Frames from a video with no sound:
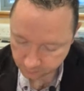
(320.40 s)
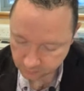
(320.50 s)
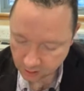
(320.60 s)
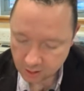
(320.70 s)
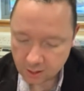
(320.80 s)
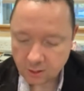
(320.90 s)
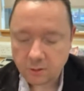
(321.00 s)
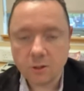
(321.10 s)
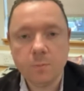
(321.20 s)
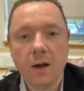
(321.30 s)
So
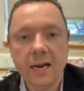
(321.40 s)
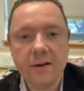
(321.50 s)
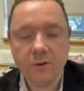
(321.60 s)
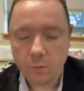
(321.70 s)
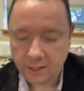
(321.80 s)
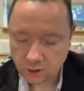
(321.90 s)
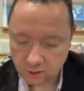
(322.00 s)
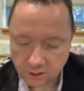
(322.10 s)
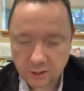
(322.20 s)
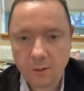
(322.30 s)
that was part A of the question.
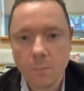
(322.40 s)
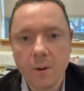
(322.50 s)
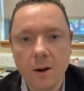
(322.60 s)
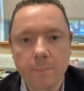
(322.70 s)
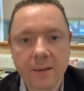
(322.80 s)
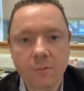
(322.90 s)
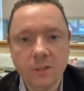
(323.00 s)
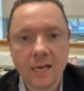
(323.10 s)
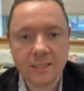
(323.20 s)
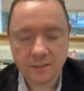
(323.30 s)
Let's see what part B
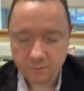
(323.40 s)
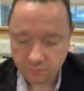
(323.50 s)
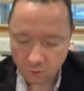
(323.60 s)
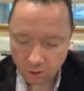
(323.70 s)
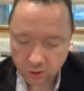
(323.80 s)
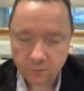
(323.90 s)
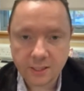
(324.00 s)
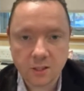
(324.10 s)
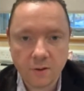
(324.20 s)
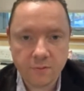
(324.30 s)
was asking for. So
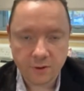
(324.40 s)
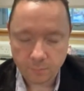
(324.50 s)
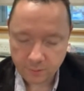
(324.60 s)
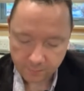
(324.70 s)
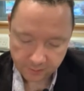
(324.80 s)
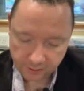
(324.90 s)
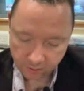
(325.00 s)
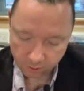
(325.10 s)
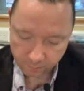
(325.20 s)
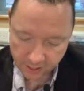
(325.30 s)
that's everything on
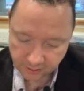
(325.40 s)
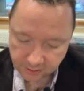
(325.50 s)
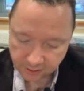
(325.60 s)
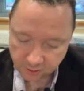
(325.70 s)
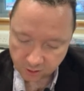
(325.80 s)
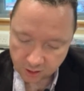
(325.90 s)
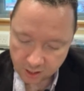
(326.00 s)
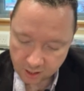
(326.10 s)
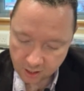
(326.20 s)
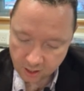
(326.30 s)
perpendicular bisectors.
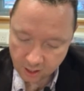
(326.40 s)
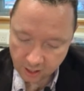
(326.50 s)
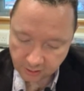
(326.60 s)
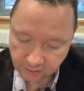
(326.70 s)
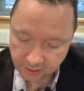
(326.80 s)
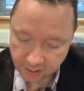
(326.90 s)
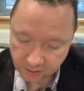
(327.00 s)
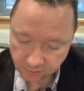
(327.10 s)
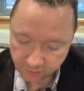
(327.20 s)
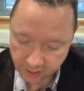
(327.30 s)
It
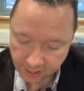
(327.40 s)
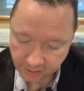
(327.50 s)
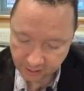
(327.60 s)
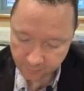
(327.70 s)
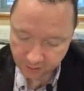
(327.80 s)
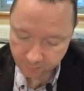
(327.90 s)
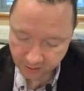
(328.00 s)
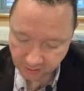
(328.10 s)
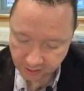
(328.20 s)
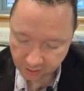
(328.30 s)
says the line AB
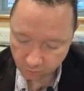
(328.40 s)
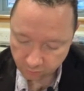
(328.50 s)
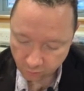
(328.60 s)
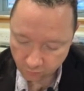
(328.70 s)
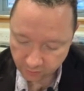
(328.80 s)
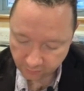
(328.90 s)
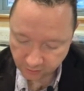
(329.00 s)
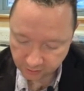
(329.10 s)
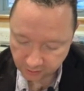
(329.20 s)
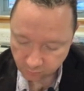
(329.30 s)
makes an angle of 45
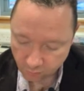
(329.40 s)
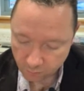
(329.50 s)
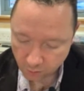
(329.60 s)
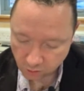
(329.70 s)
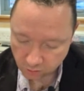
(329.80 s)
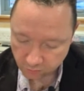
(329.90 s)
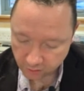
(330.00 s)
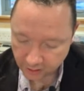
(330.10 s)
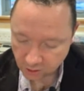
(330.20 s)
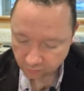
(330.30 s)
degrees with the positive
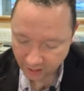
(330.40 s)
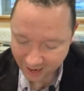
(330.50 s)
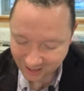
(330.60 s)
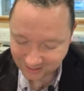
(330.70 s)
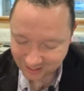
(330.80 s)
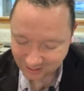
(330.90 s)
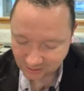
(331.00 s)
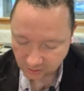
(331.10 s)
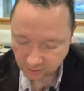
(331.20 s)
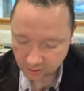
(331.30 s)
direction of the
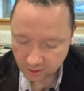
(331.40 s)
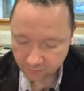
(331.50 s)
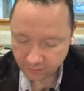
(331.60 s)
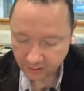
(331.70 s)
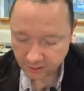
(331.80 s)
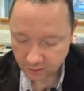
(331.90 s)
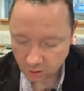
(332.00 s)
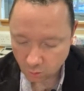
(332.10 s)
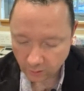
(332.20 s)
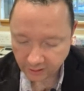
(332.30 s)
x-axis. Find the
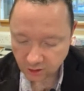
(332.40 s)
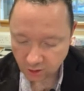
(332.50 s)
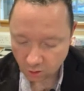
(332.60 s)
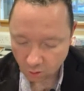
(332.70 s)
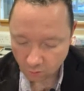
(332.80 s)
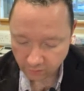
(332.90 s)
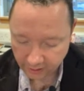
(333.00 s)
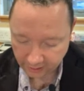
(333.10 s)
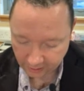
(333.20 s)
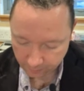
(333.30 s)
equation of
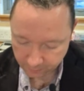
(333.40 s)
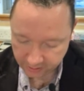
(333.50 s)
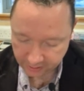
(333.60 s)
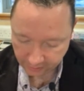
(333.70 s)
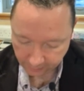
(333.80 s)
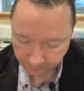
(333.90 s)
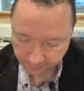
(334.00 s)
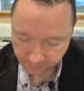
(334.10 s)
AB.